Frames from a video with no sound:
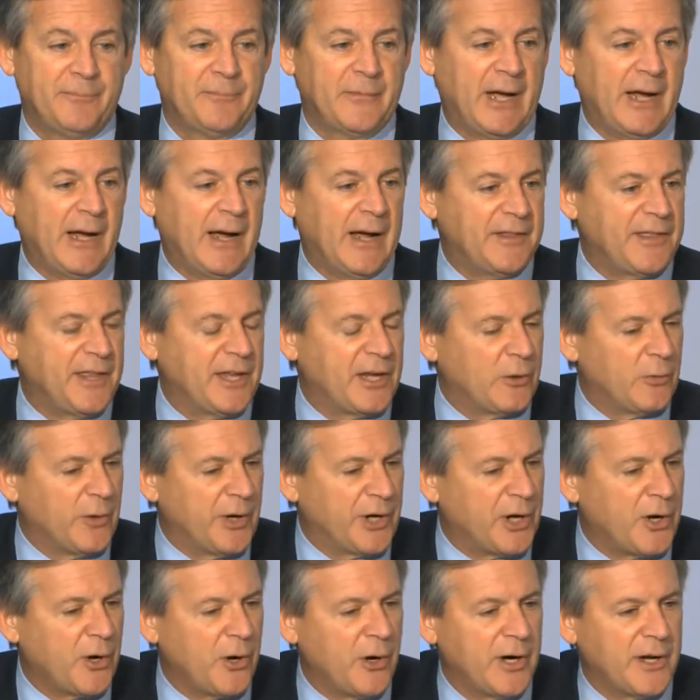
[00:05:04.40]
I think a
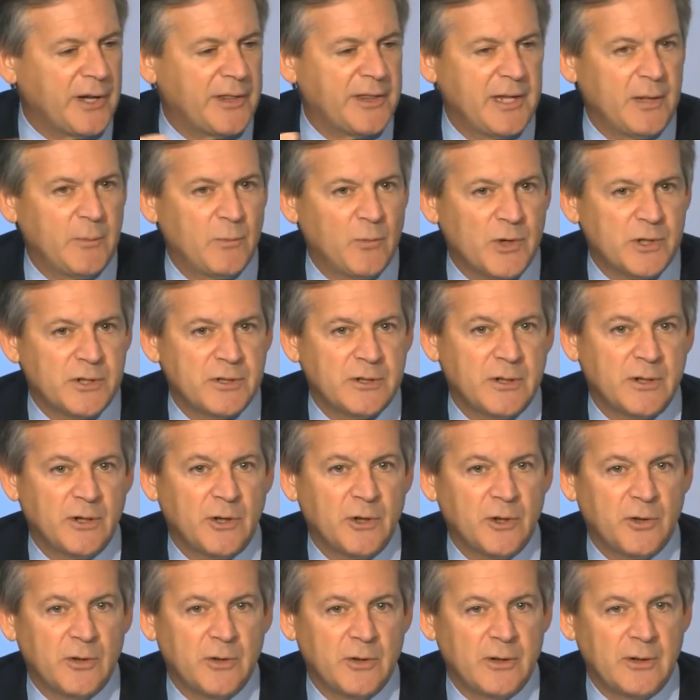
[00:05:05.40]
recurring theme was,
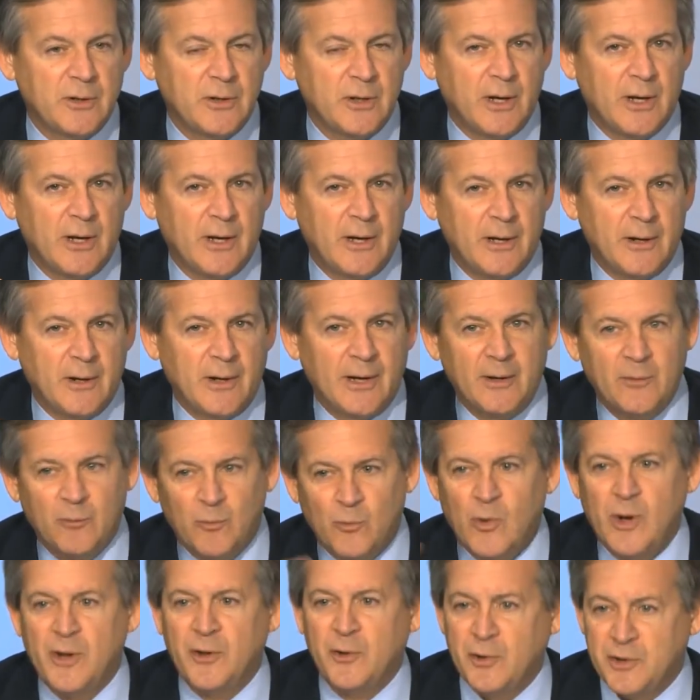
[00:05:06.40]

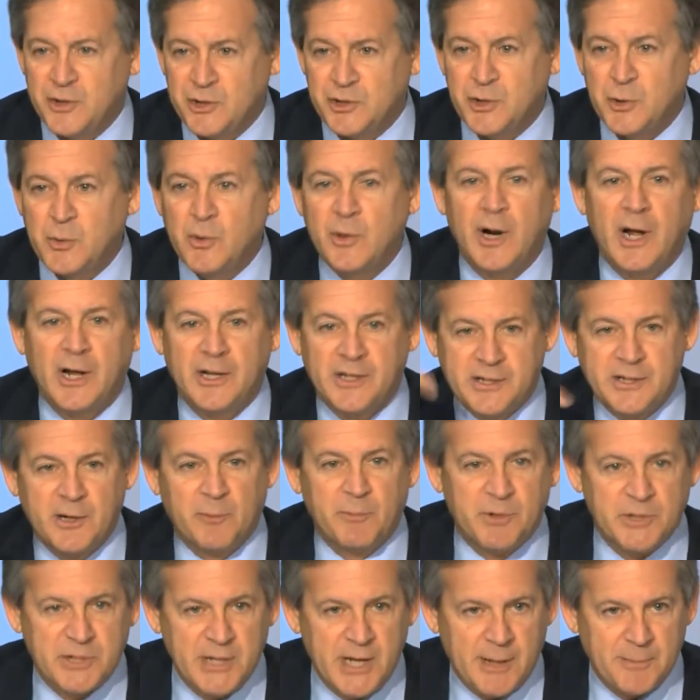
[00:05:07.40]
and whether it's true or not, it's their
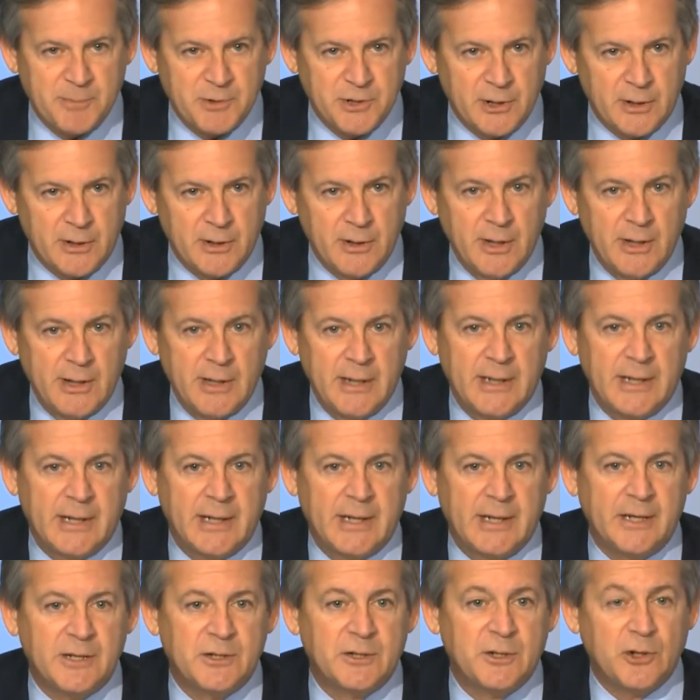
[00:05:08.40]
perception,
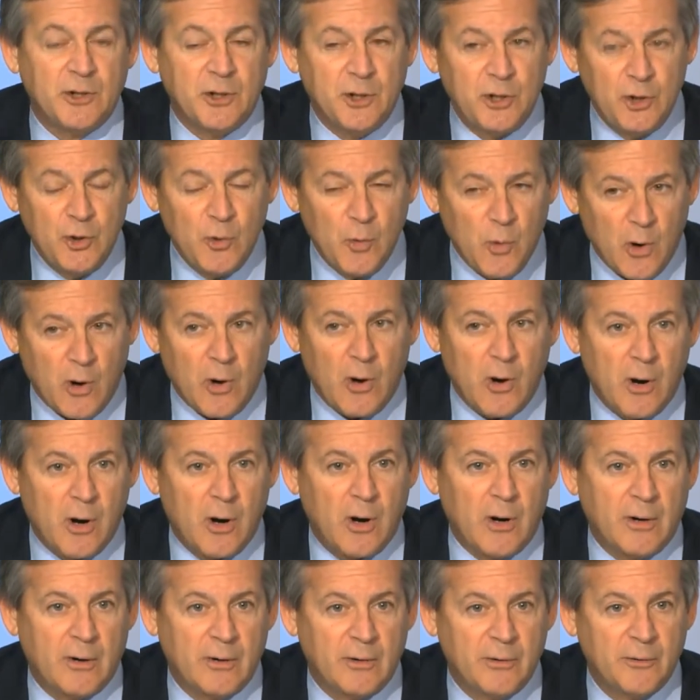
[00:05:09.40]
is you
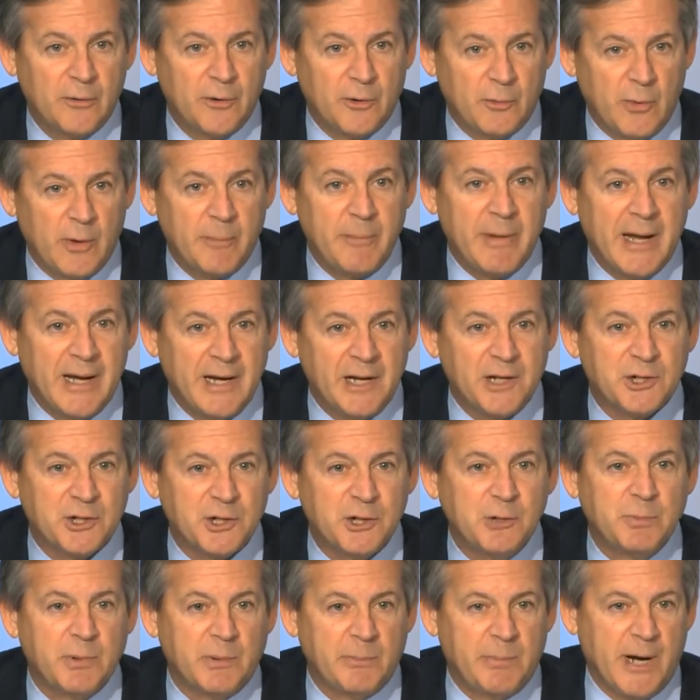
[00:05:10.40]
are the remaining
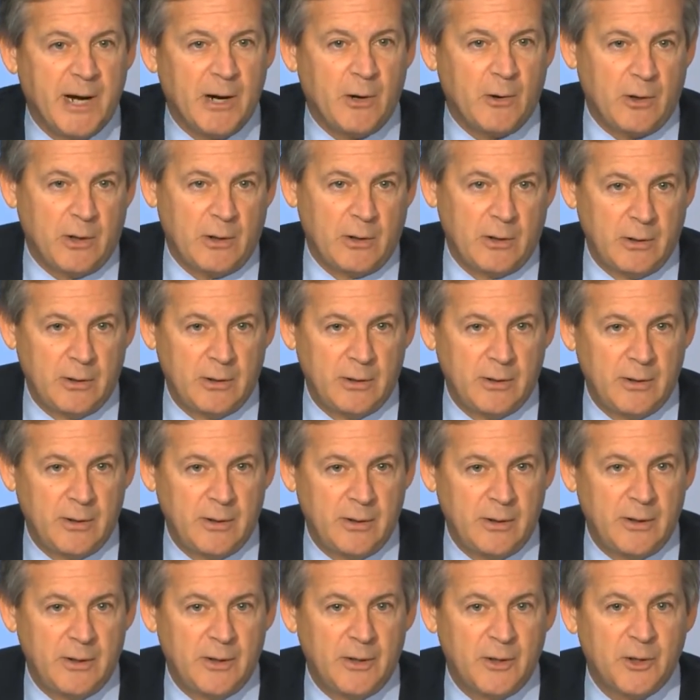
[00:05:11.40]
superpower.
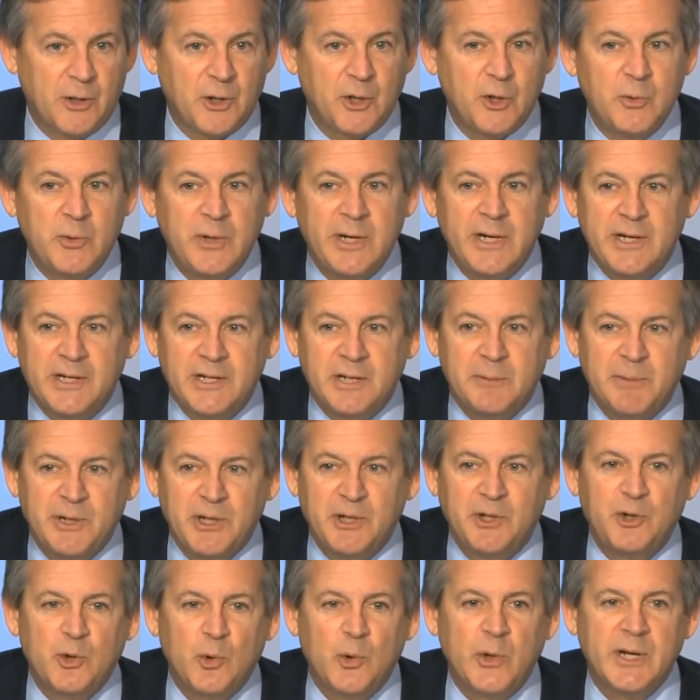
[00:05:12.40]
You need to be
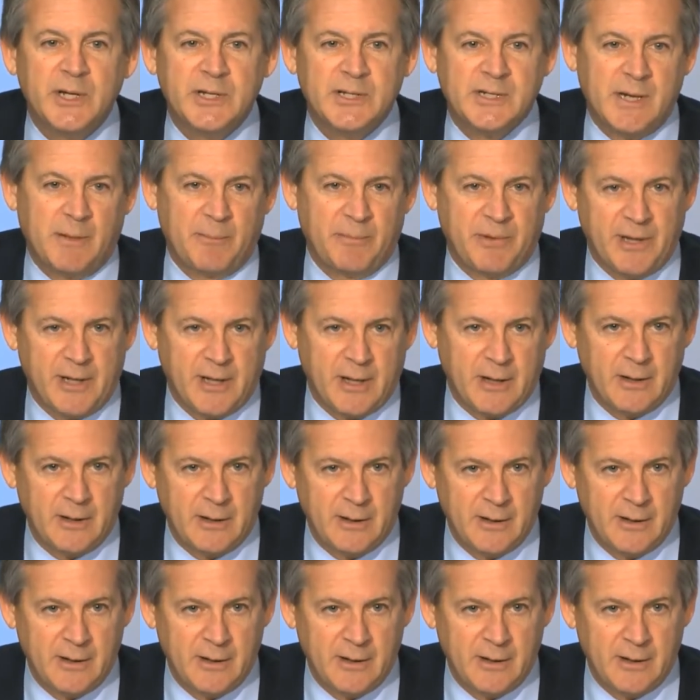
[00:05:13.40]
doing something.